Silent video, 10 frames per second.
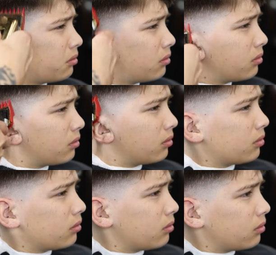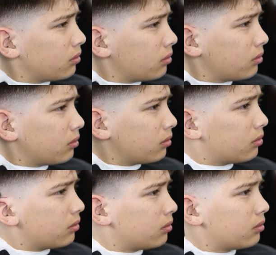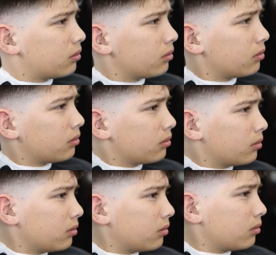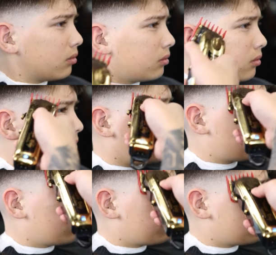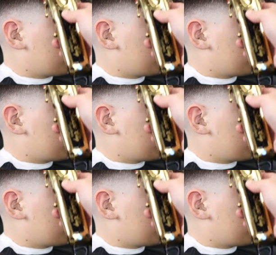Nothing is said.